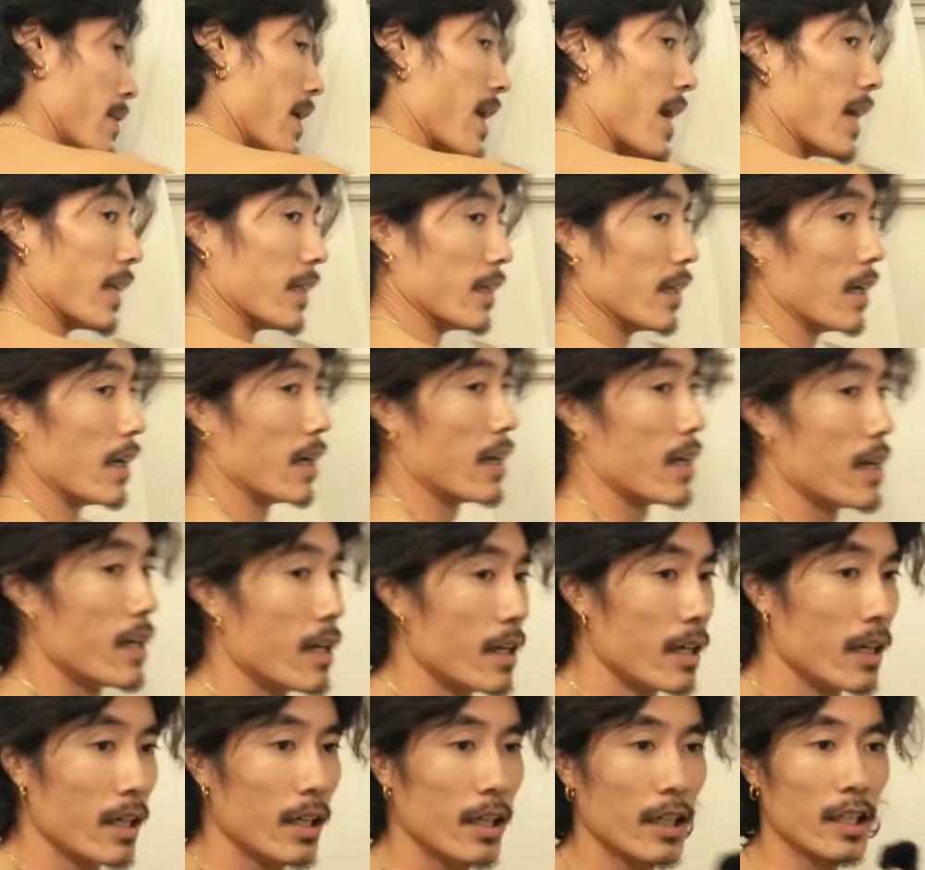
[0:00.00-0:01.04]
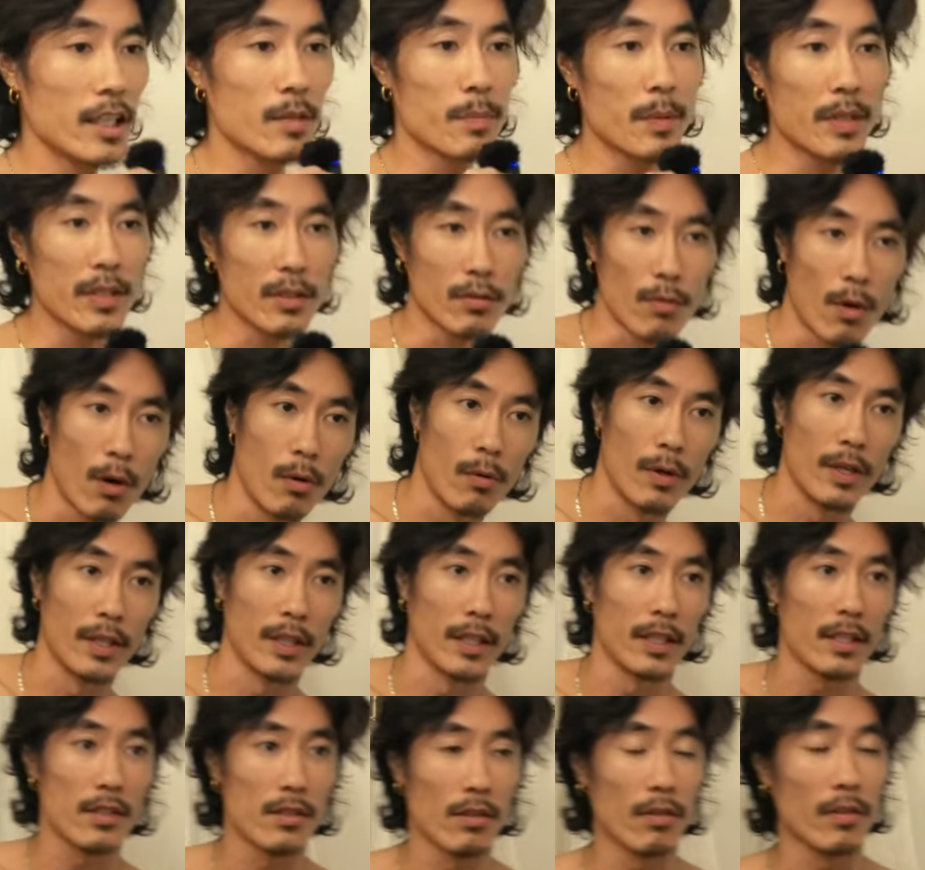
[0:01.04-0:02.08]
bad. It's been growing,
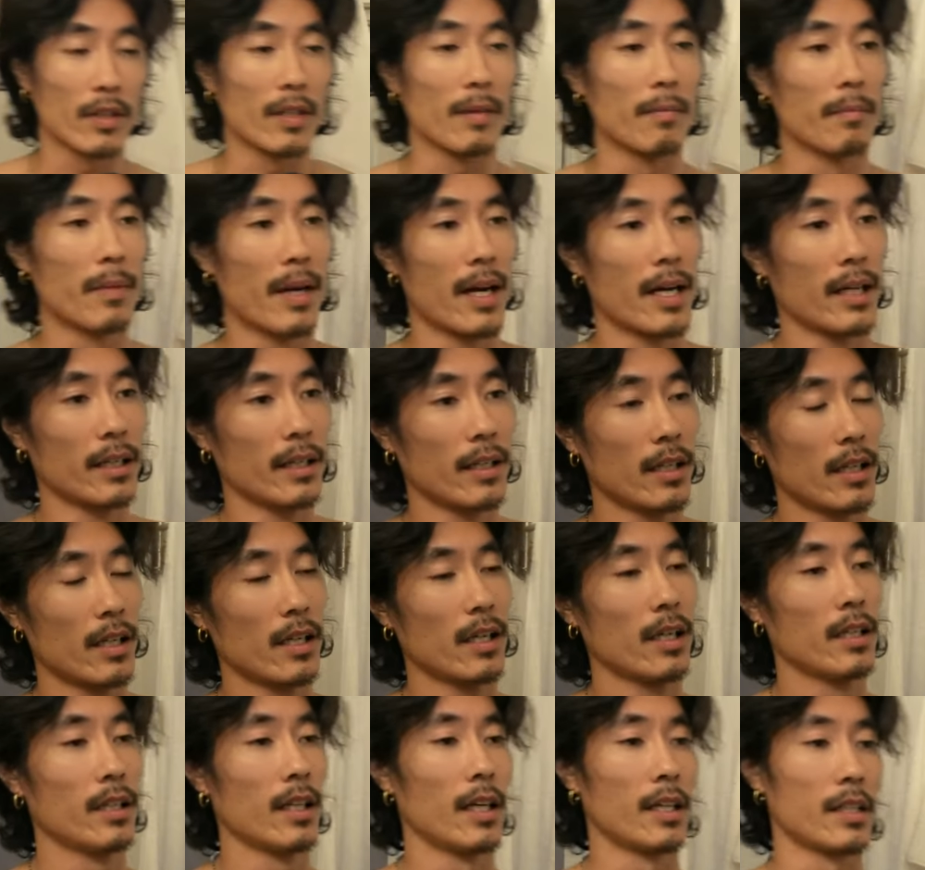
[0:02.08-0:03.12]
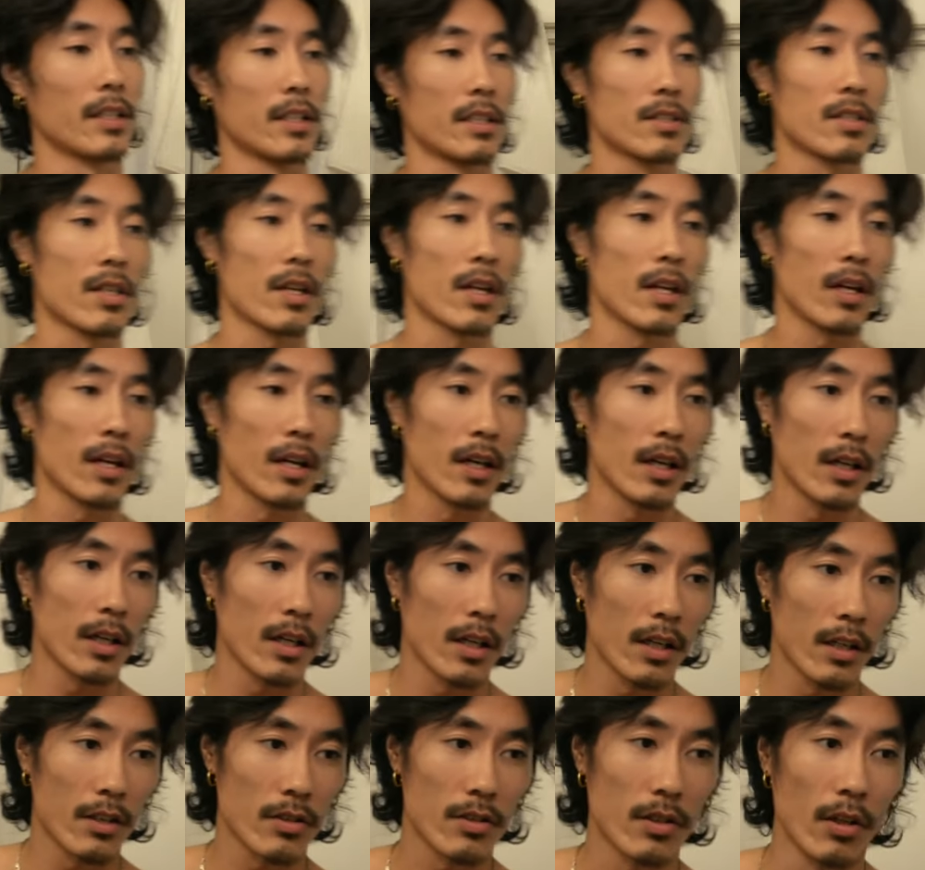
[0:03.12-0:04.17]
it's not that bad, I like it.
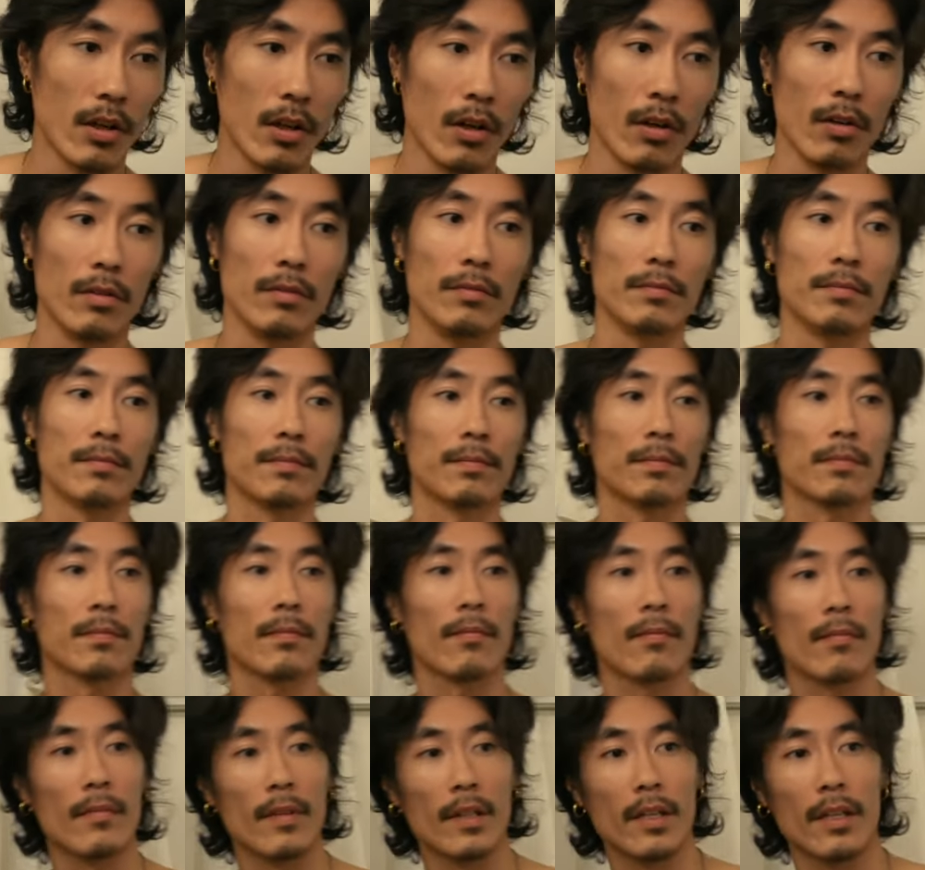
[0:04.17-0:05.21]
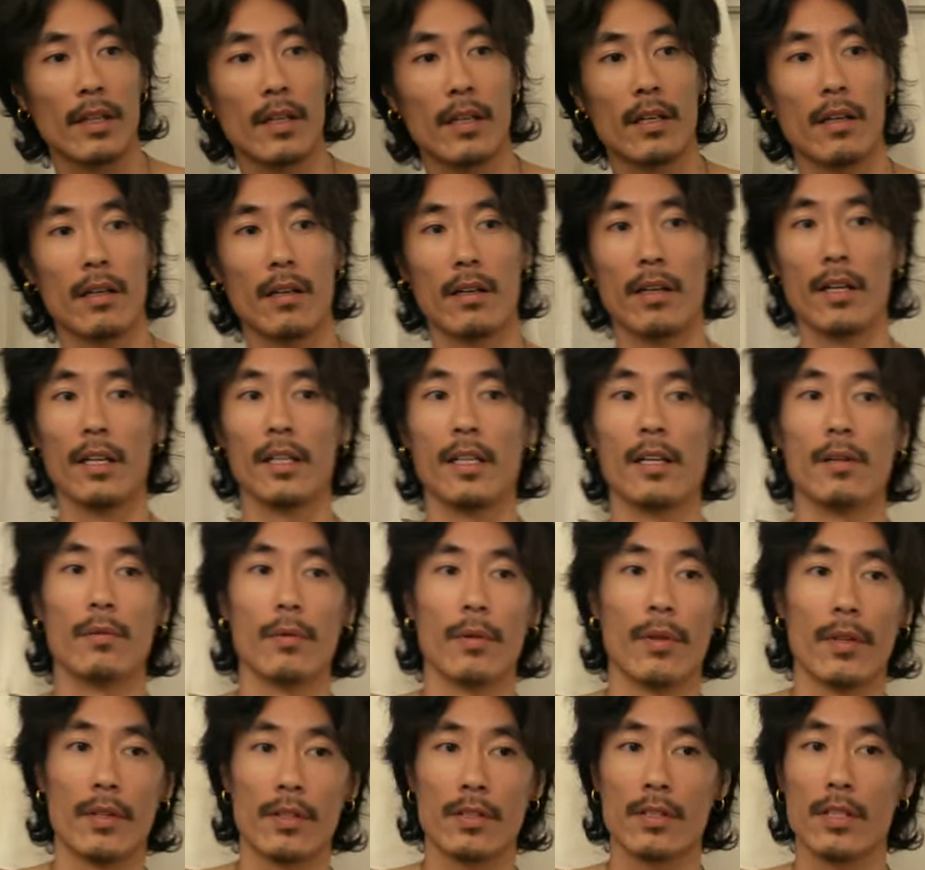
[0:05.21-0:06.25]
So, alright, yeah,
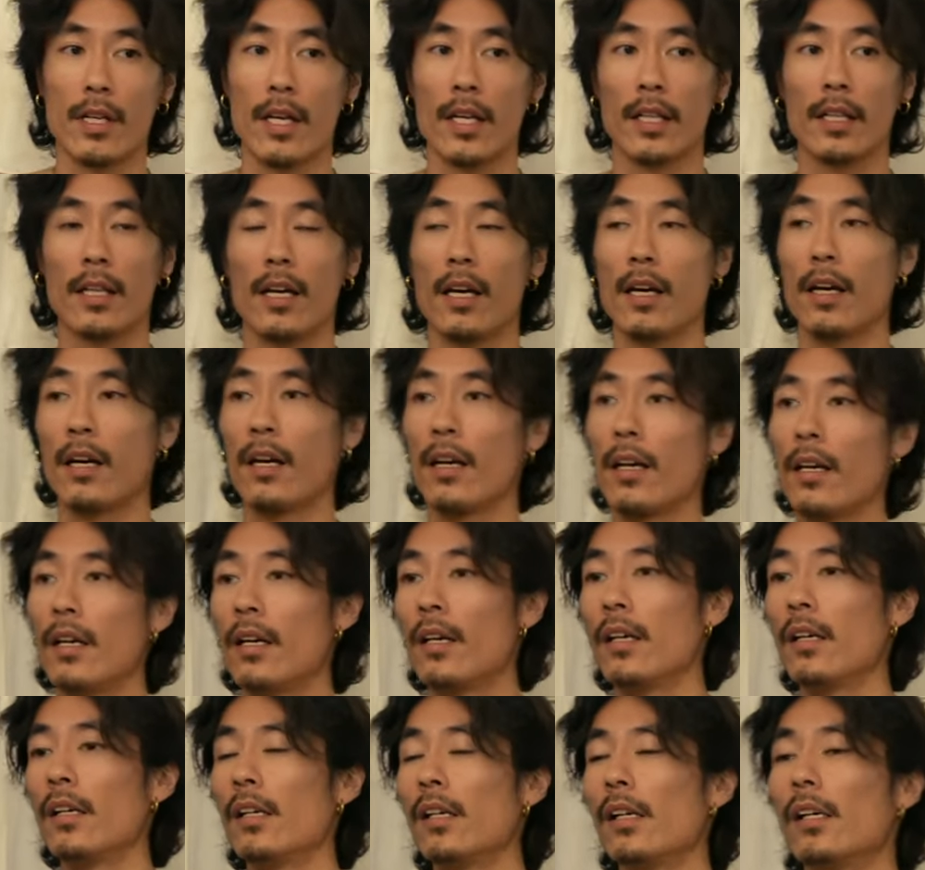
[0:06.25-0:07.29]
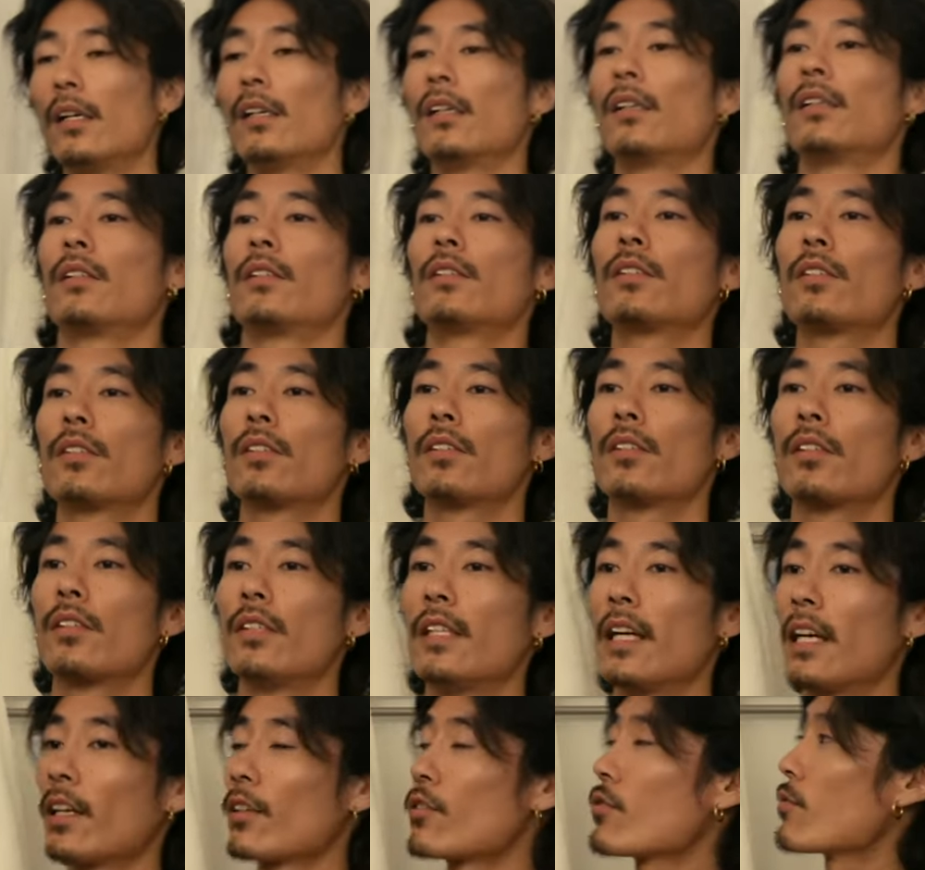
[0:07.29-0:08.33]
with this said, this is
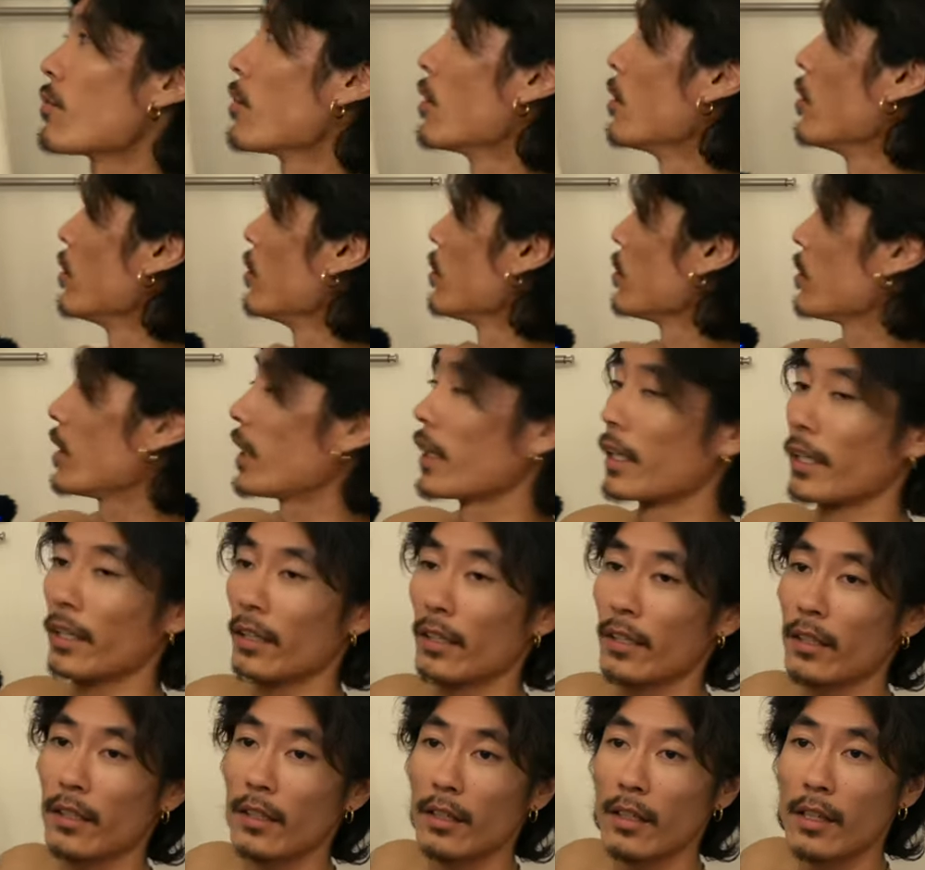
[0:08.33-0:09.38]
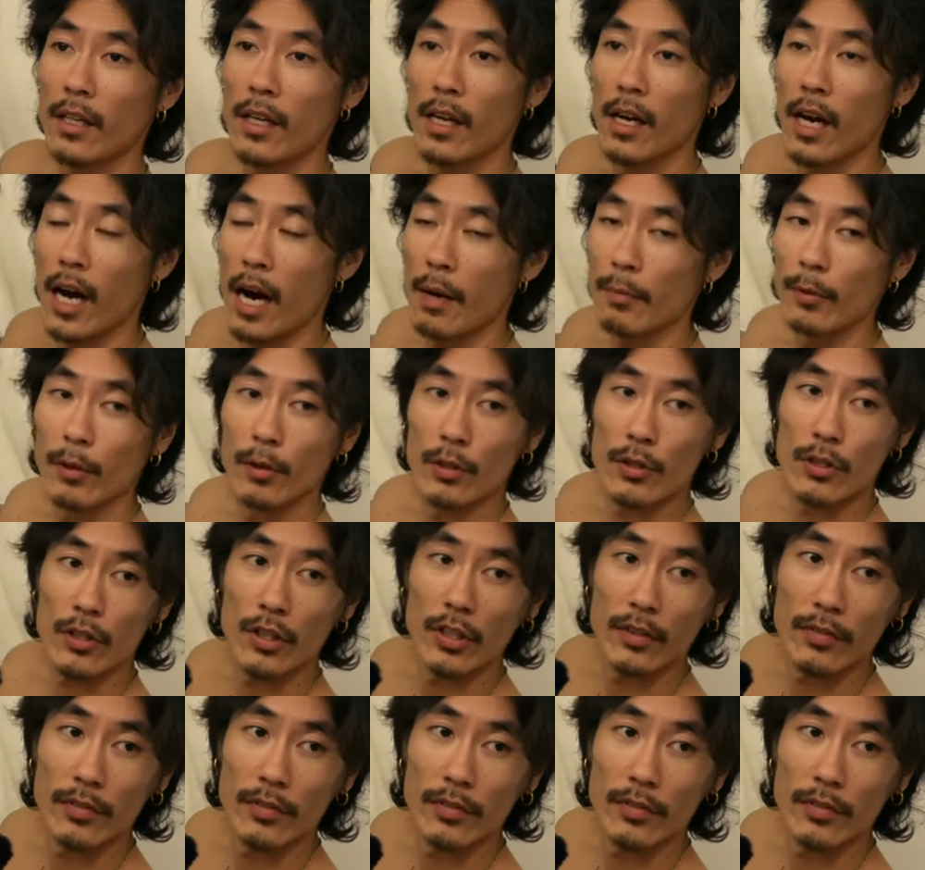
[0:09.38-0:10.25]
natural, like, I'm not sure